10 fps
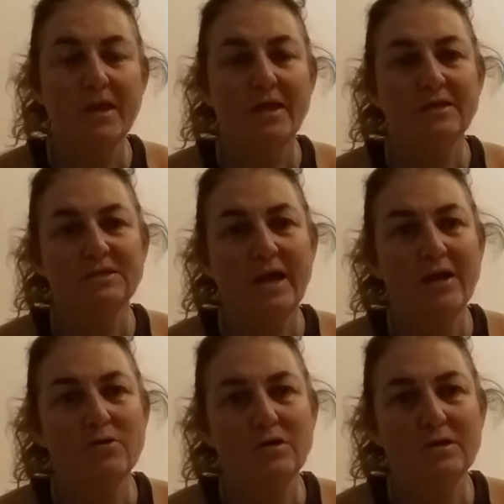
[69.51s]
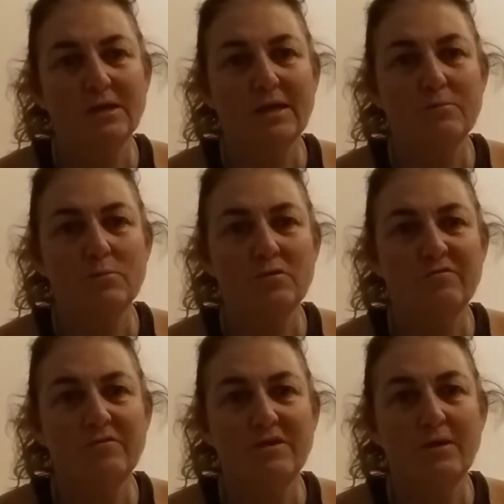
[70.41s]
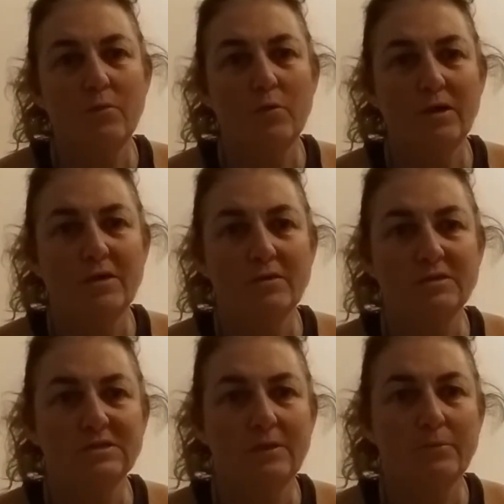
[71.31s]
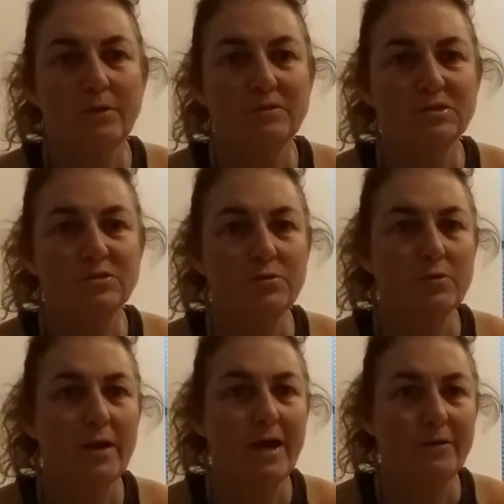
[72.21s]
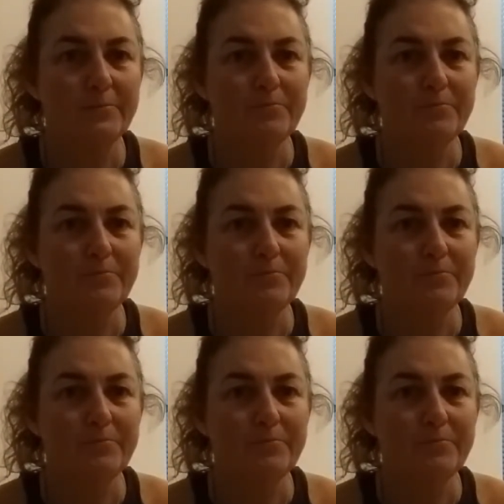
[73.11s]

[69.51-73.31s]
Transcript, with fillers: So how you can keep moving and working those dumbbells throughout.